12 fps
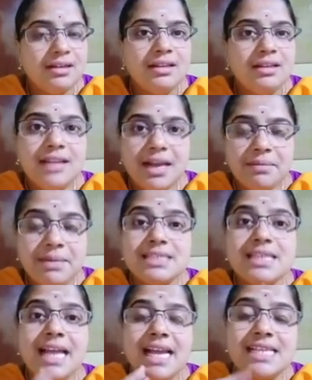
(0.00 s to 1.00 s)
That means
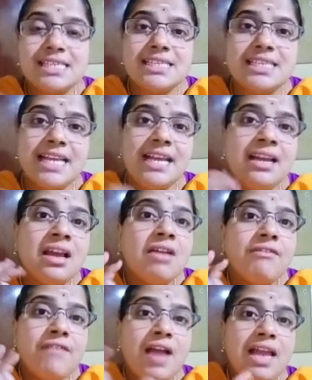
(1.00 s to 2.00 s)
the existing
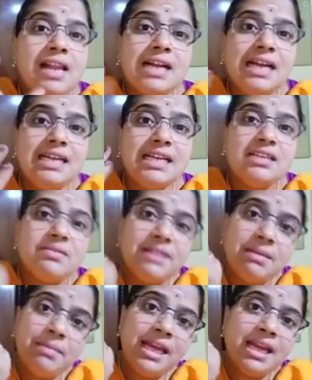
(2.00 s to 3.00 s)
file content
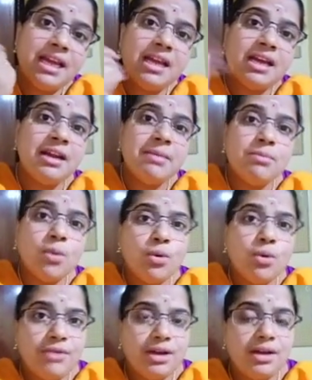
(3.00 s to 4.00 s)
will be
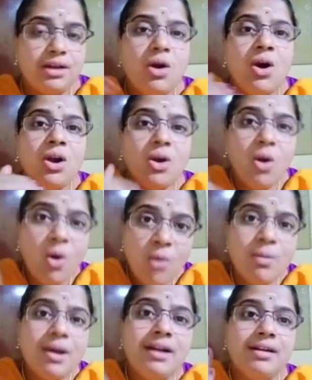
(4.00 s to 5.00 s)
removed or
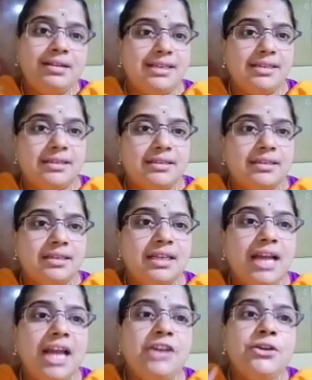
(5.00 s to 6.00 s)
overwritten
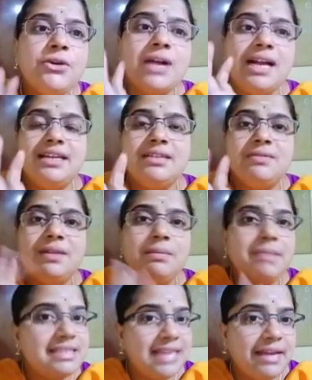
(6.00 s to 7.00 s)
and new content will
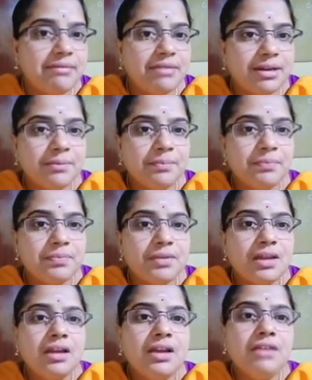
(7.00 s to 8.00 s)
be saved.
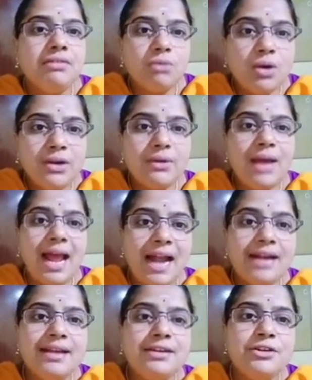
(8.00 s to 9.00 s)
If you want to
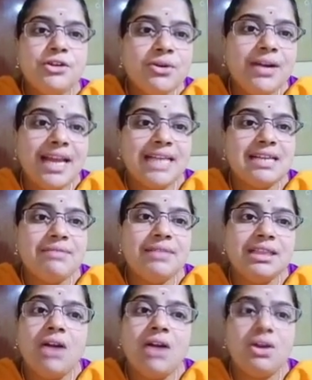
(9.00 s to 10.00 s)
add new data
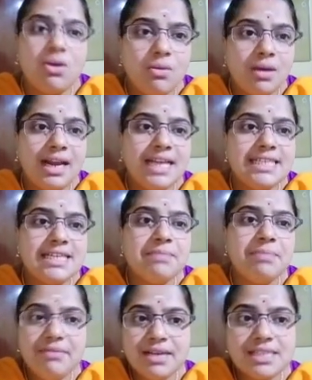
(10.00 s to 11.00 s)
without overwriting
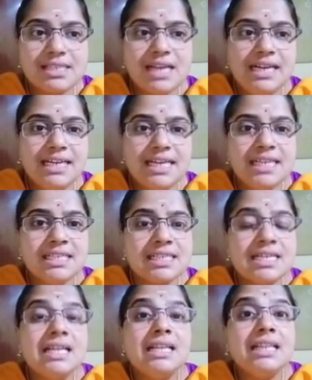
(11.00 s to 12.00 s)
previous content,
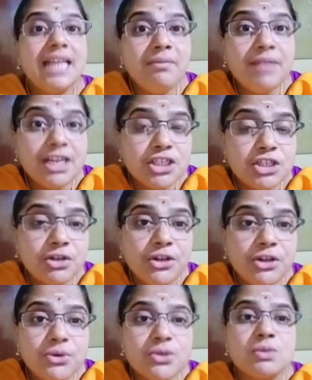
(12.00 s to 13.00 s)
then we should
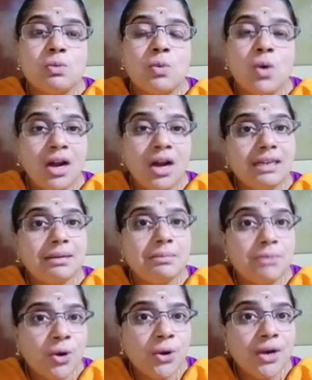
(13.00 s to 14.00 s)
use what
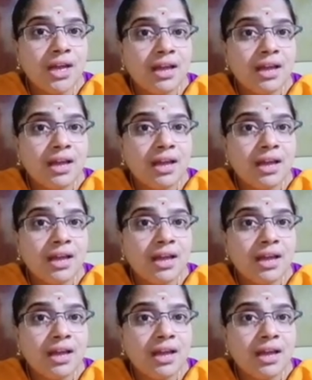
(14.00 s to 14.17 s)
mode?